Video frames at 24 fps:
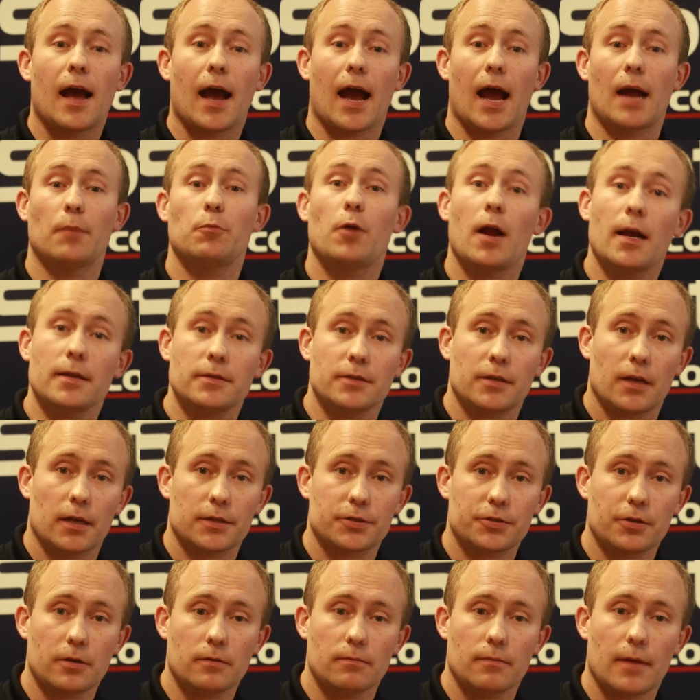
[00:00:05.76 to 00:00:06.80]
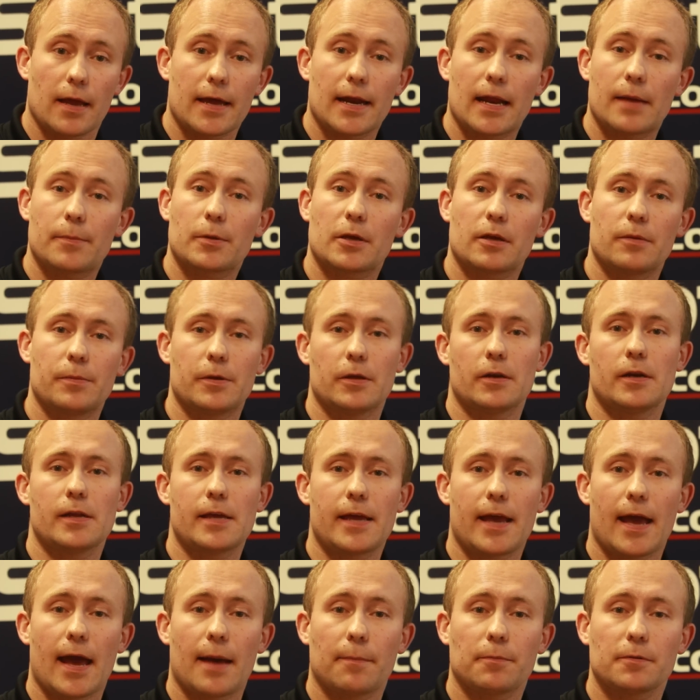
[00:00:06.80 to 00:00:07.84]
I'm Ron Tussler, and I'm a community
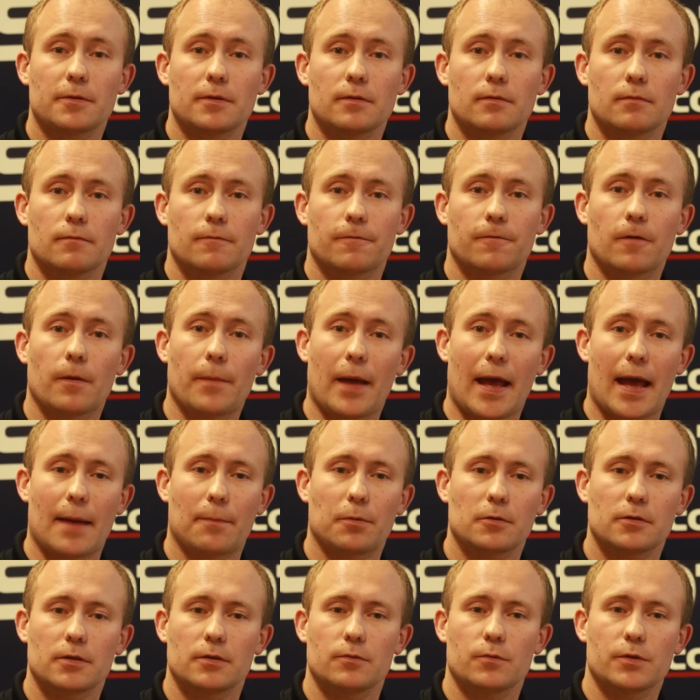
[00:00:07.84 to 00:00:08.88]
captain from Appleton,